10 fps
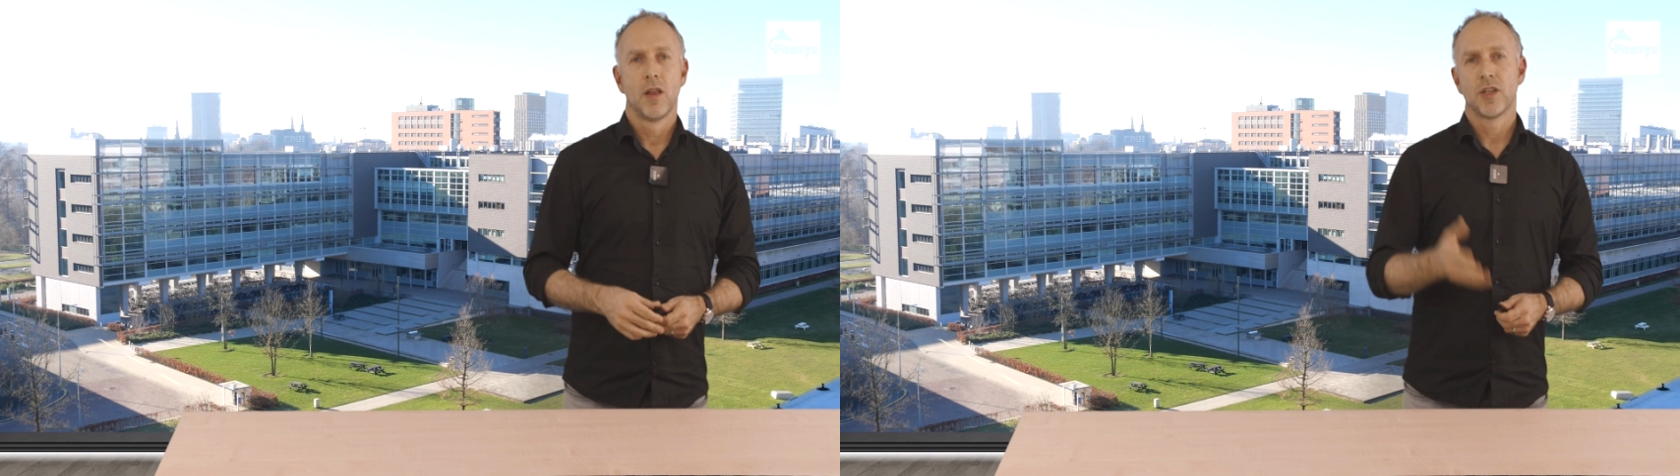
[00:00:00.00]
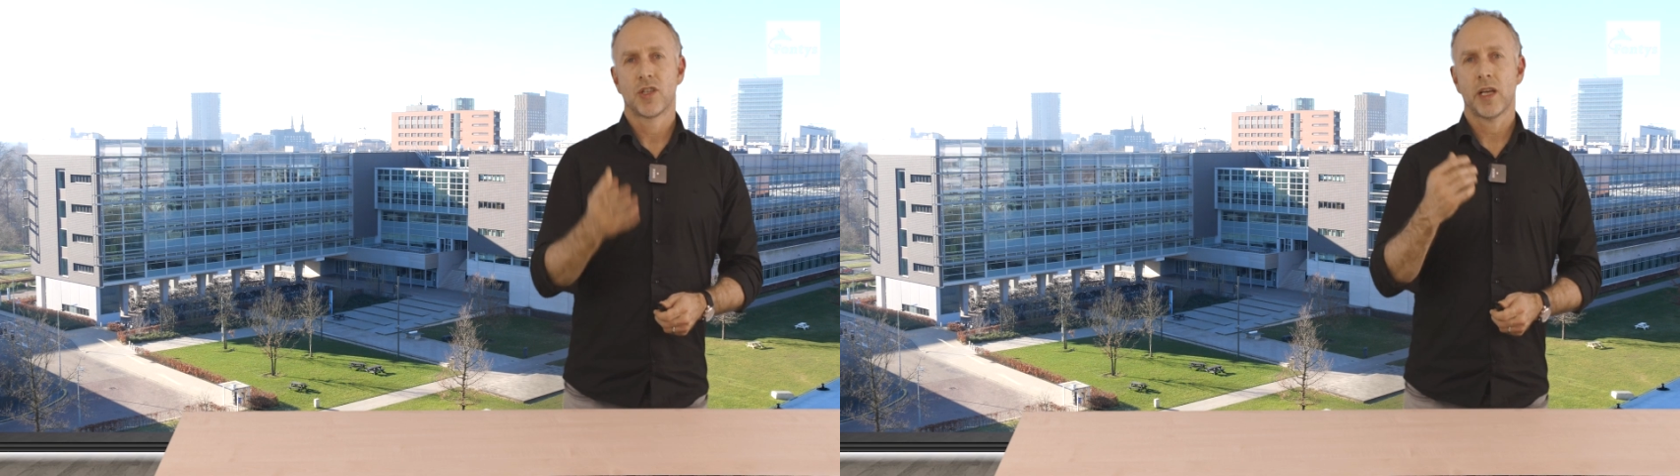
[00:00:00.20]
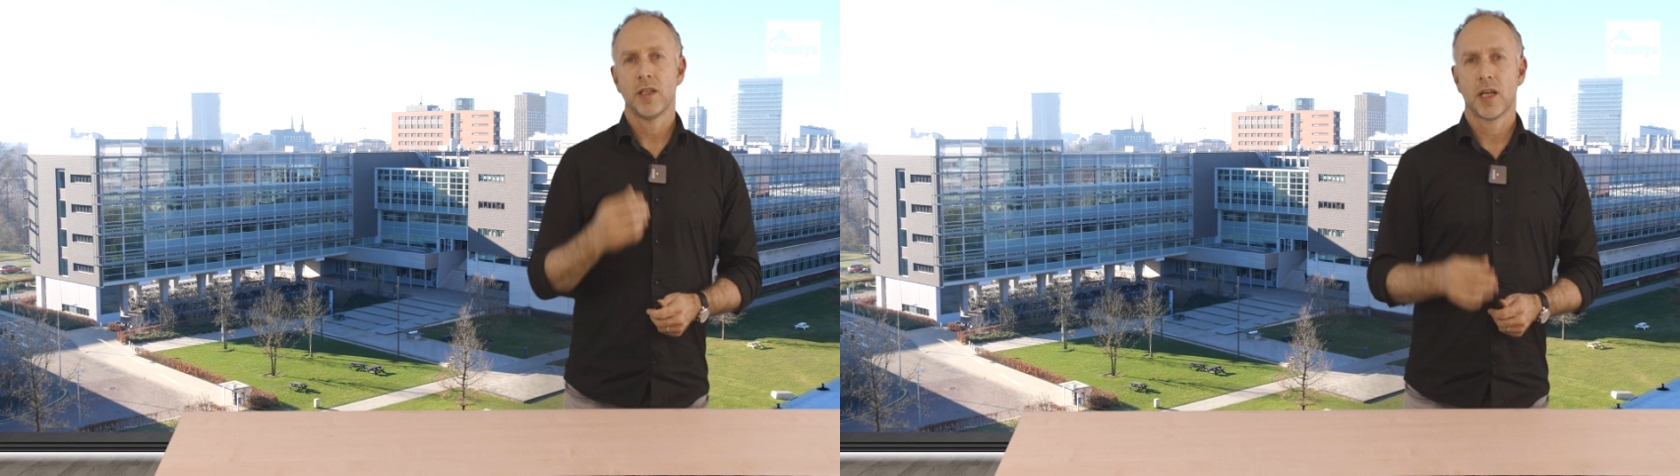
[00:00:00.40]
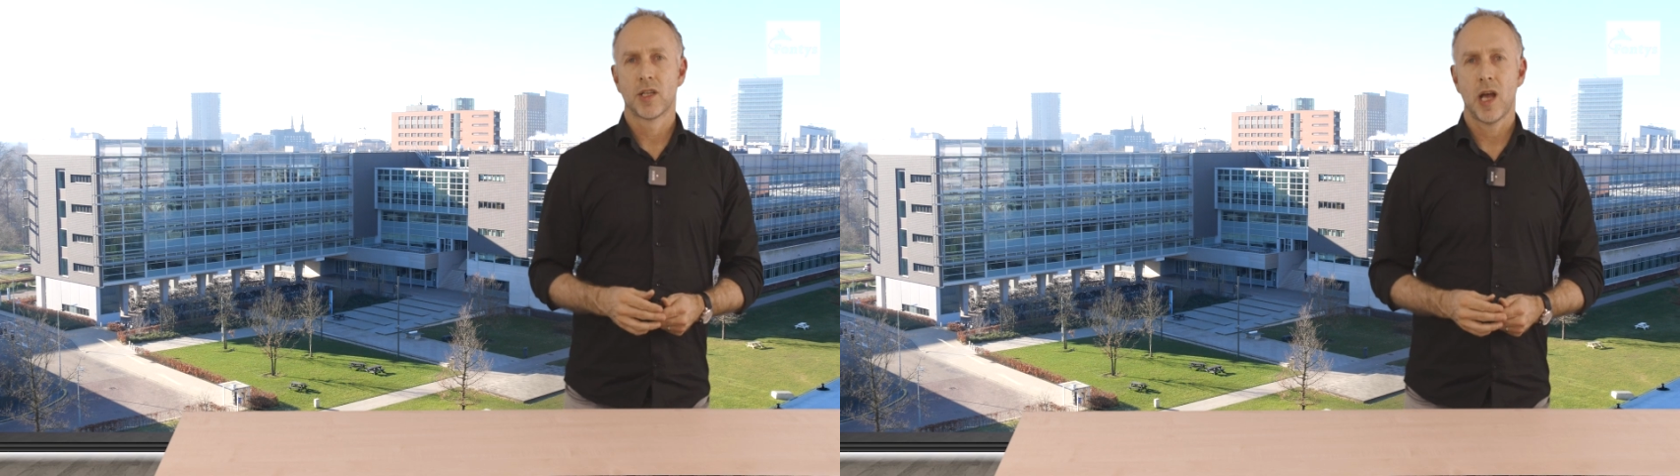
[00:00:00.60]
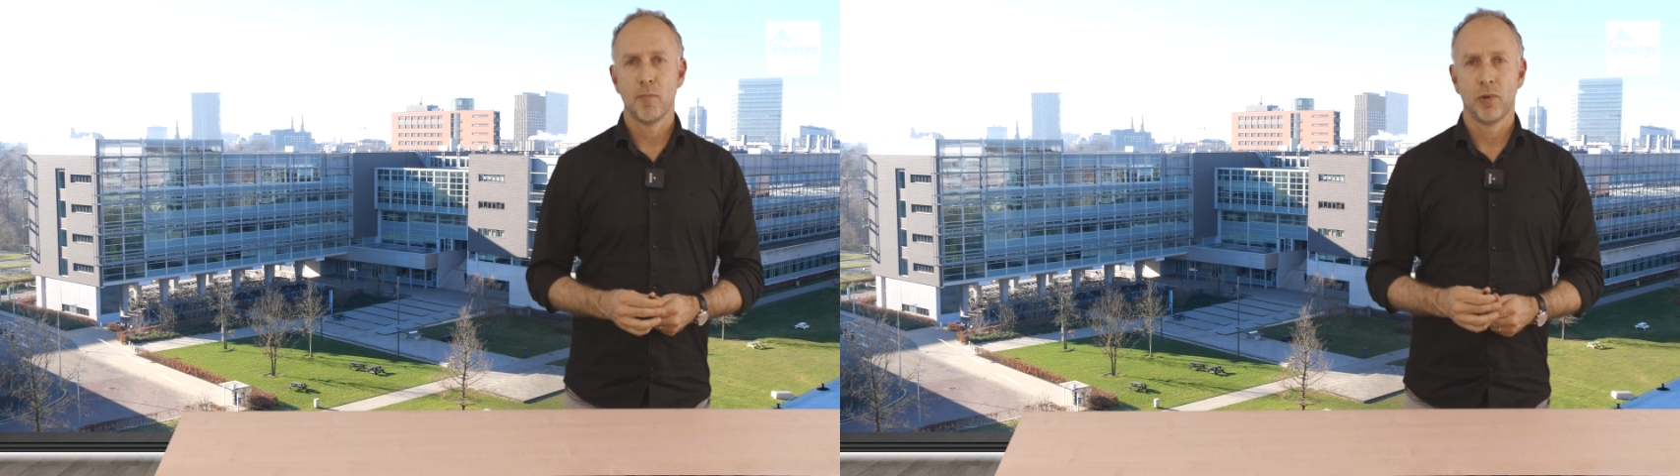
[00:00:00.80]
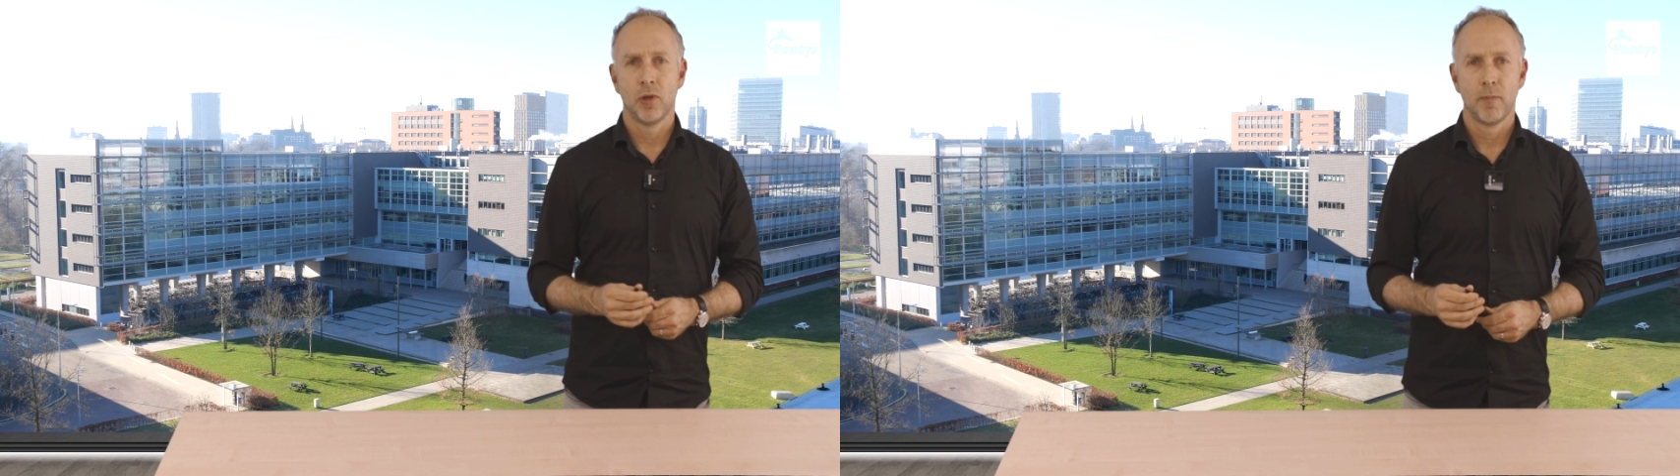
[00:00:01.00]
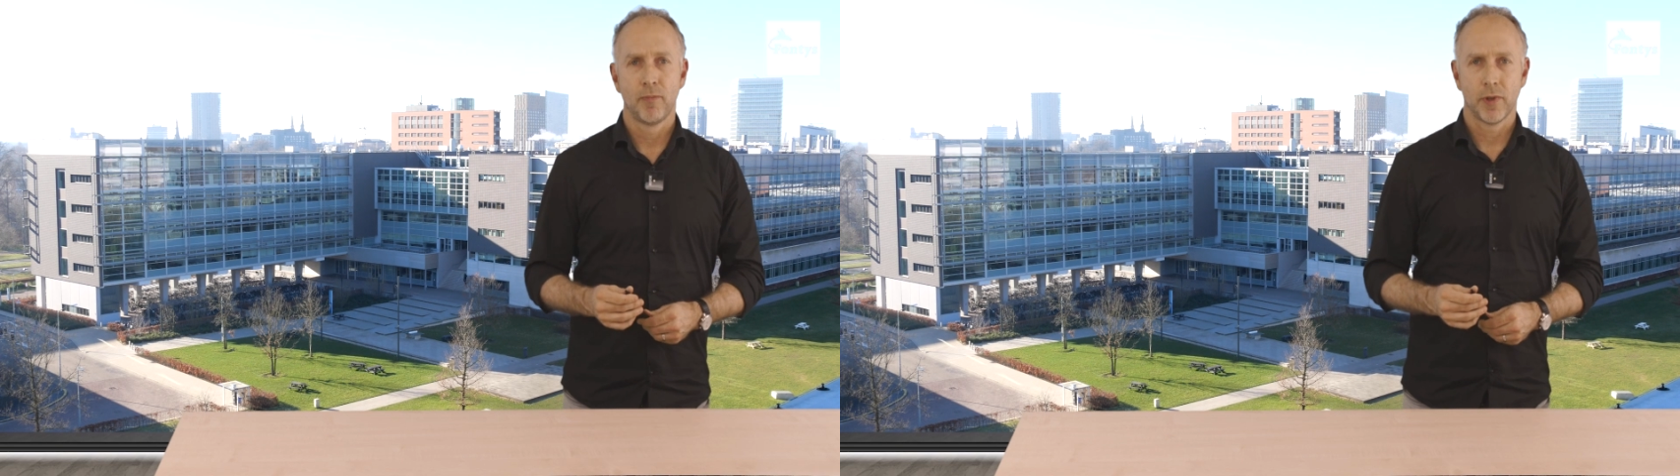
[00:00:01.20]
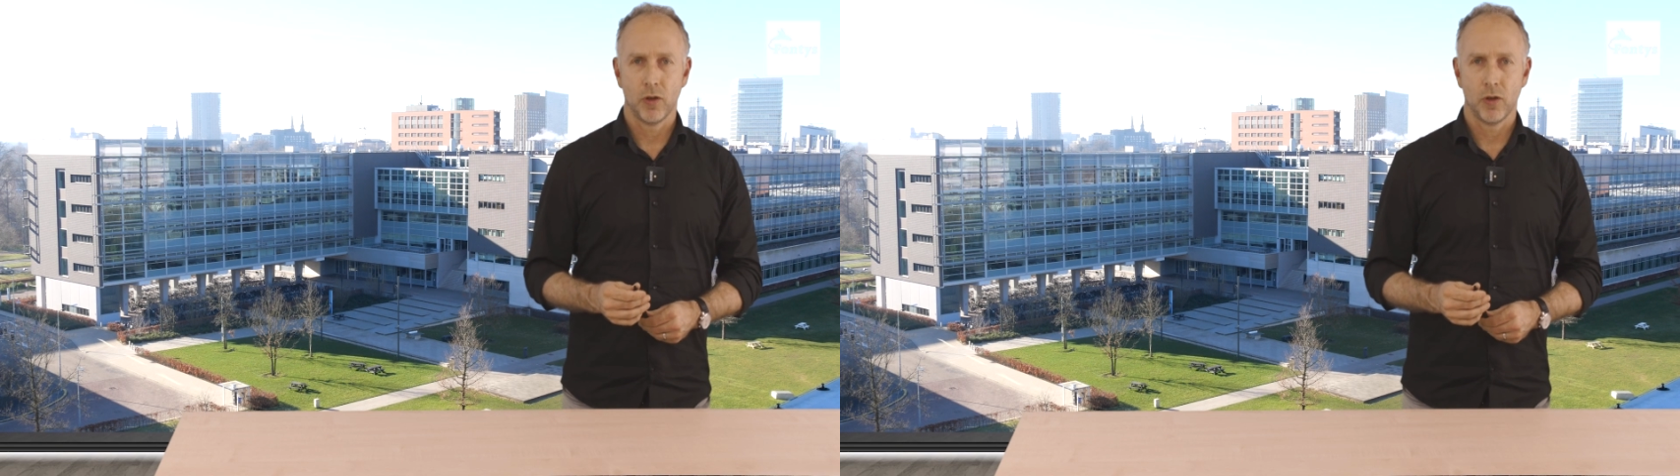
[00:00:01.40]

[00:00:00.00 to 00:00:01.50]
The second example